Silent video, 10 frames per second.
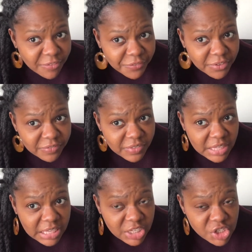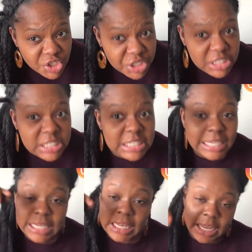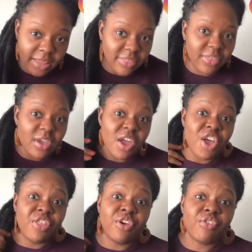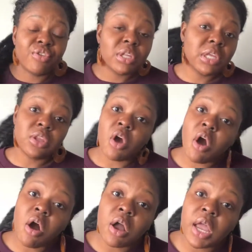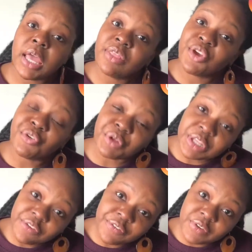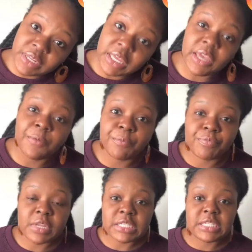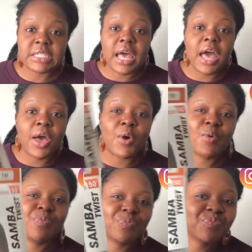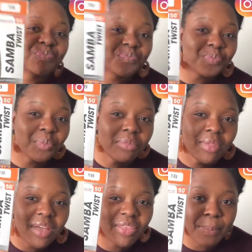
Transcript: 50 inches in length. They're really long and they're really fully. This is how the